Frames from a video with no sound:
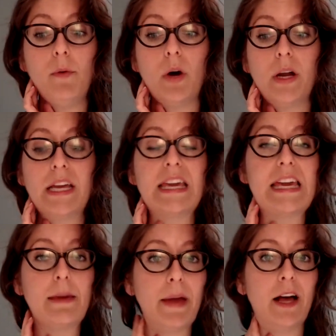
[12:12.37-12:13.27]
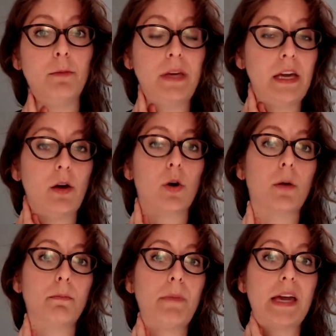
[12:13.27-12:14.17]
people want to email me or
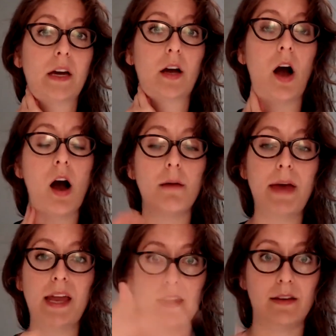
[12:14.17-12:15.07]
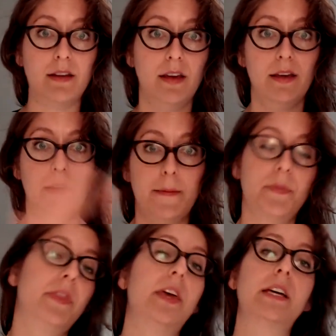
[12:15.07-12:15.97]
make a comment in
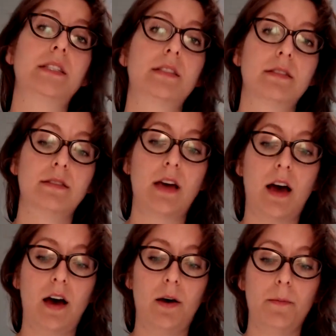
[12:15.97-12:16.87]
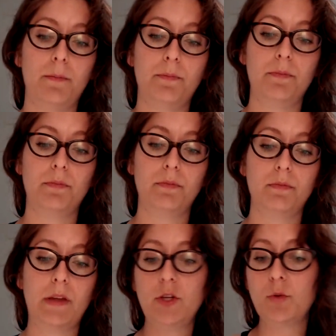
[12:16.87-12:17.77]
this, if you
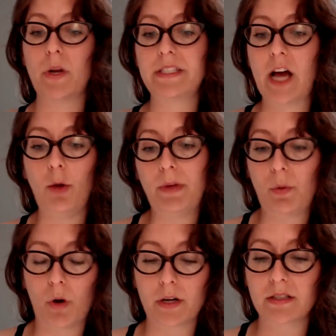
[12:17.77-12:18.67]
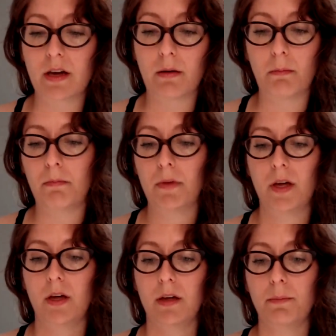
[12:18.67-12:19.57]
just want to tell me what are some,
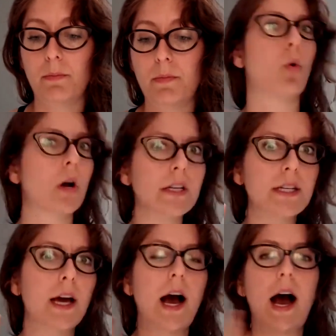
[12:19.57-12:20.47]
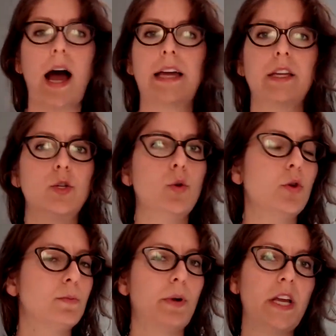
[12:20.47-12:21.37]
that would be great because those are
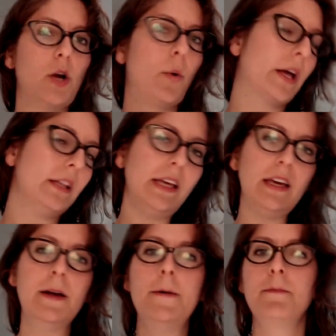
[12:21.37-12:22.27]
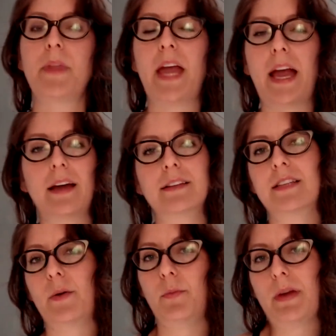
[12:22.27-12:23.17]
short. I can do those pretty
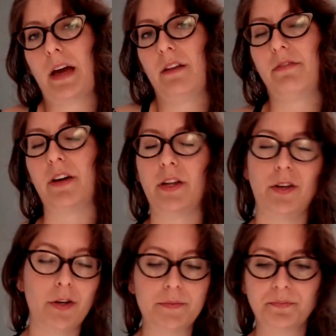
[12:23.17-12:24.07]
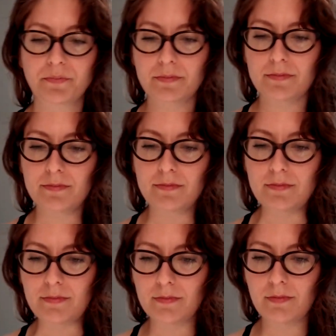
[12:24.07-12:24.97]
quickly and it would be kind of fun to do.
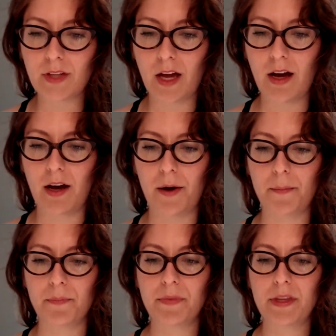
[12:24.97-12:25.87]
And